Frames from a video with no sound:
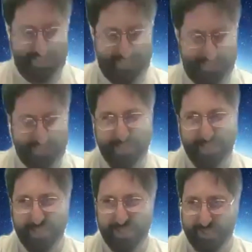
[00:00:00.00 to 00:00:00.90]

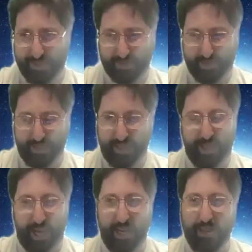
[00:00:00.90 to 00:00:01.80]

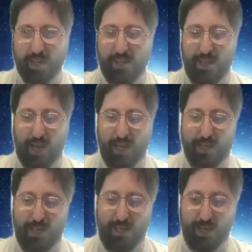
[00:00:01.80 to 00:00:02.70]
at the not at
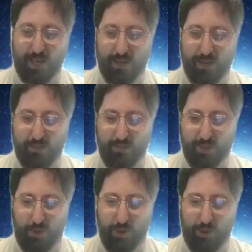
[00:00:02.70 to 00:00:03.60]
the uh, the
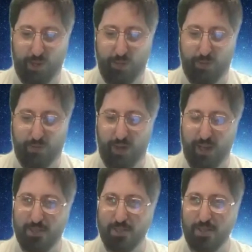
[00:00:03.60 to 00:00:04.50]
all you can eat buffet,
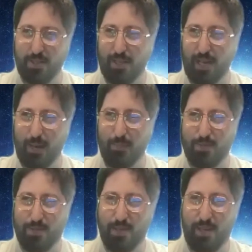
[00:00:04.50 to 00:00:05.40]
just on the dab
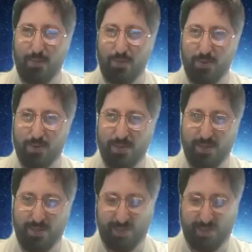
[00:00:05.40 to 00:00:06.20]
the dab tools.